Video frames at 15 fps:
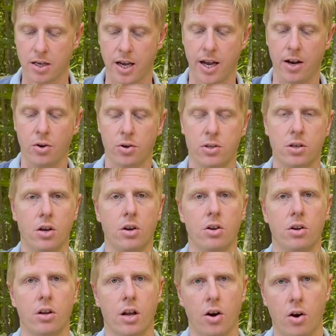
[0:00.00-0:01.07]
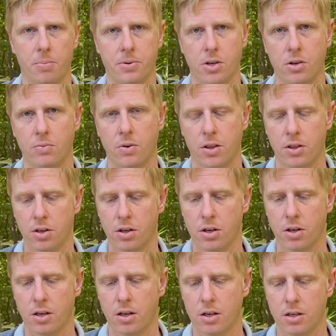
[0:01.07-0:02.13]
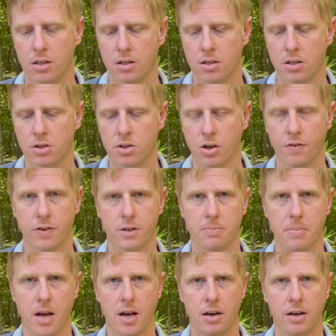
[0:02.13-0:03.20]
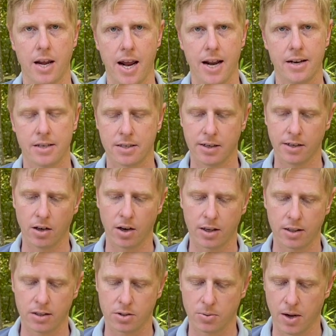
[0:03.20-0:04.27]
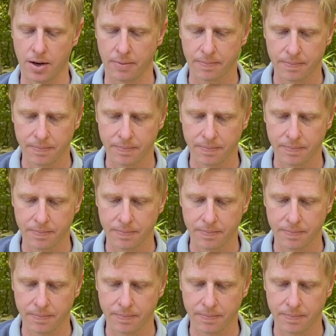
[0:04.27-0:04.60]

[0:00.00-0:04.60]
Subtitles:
and also an option with the surface mount Anderson like this one.